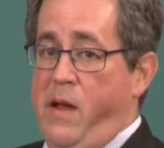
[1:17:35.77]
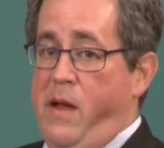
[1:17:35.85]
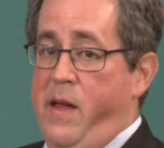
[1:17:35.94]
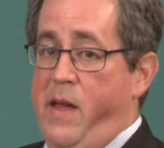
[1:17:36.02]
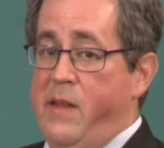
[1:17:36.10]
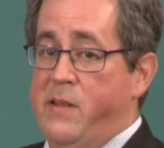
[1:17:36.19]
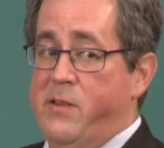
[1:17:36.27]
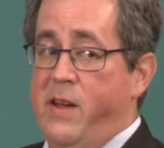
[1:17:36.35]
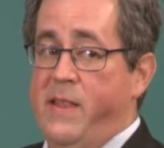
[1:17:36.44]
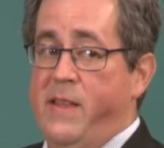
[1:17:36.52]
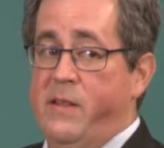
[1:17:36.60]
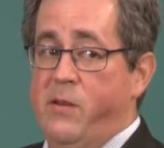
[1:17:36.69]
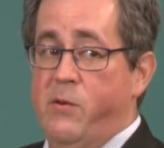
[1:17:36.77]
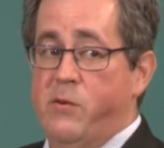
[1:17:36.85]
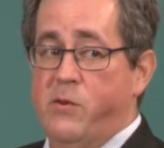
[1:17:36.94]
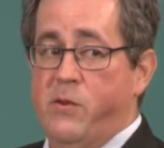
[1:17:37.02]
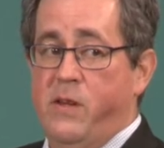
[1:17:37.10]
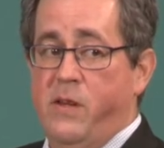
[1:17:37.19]
And so I think
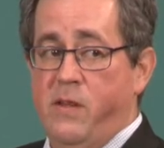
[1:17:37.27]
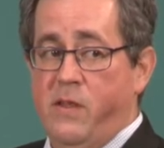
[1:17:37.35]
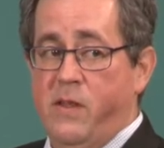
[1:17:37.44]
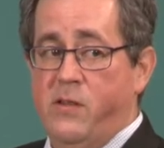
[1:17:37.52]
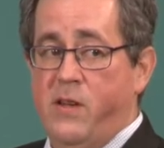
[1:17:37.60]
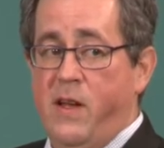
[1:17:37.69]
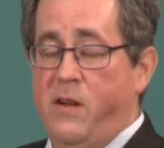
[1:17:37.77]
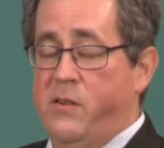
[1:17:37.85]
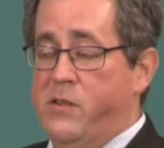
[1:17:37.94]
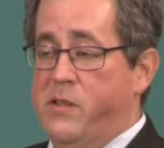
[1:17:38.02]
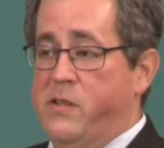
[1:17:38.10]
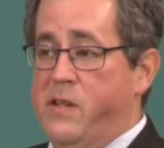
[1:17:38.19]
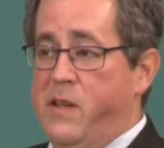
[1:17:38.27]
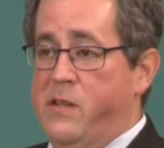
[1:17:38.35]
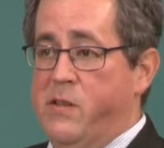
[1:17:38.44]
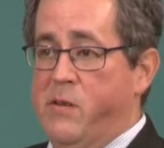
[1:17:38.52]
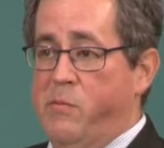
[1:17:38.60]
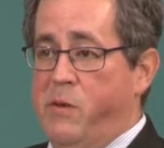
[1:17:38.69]
those are the challenges. And
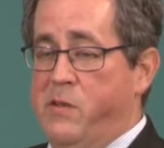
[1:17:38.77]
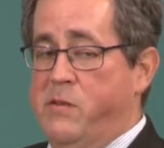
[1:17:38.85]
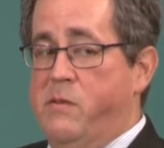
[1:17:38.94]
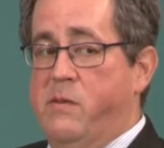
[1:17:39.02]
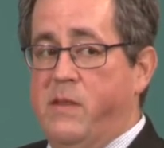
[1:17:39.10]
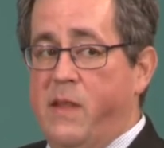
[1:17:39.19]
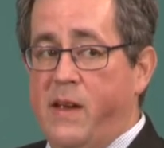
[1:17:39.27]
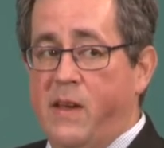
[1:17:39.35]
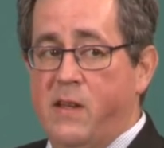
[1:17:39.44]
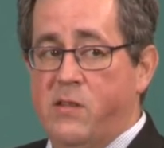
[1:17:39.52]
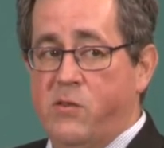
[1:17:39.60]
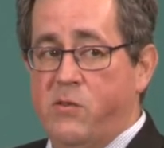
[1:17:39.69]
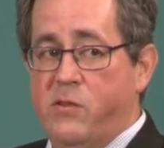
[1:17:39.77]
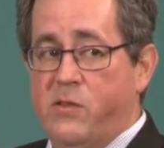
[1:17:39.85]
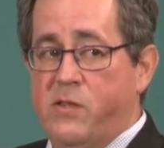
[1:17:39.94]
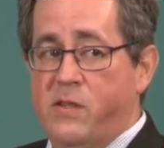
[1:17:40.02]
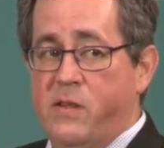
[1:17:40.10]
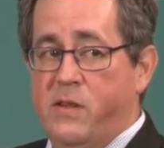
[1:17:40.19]
so, because that case you
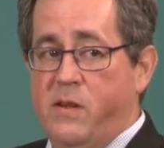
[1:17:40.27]
just